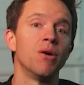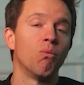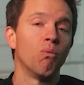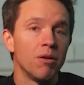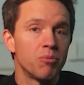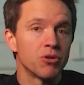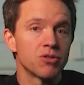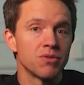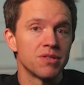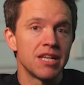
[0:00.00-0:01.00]
one
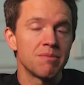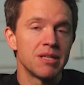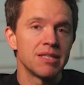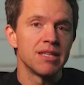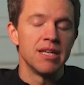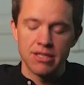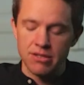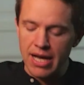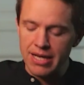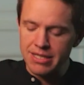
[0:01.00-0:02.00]
personal statement.
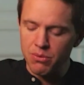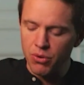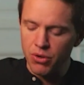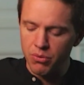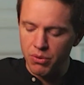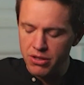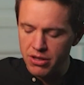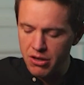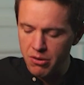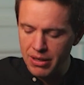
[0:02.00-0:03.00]
So how does it work
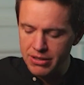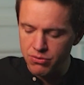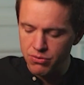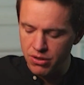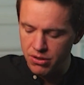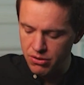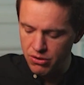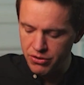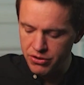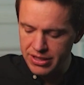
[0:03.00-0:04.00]
when they apply to the
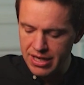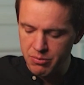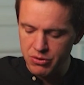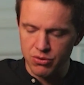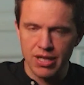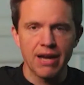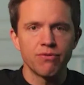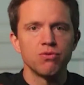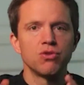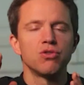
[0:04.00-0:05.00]
London campus? Do they have
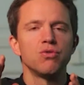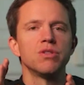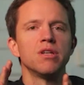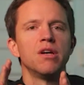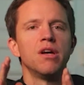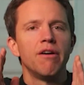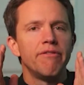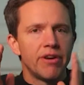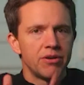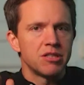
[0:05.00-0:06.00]
to choose a
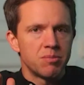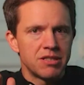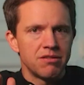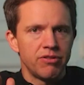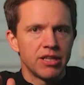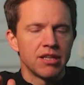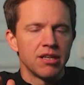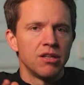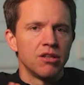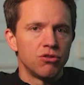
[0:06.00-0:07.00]
very specific
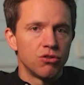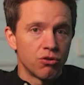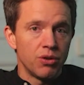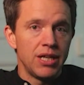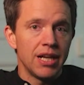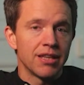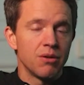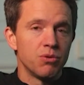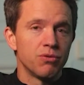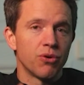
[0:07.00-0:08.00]
degree like they
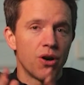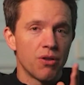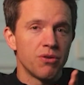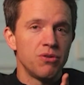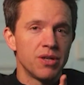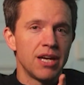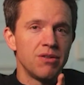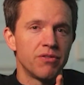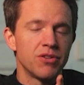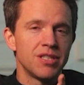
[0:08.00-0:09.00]
would for other UK
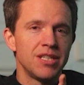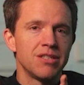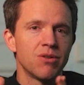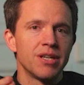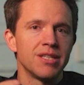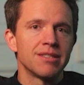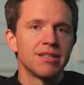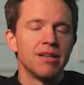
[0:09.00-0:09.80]
universities, or is it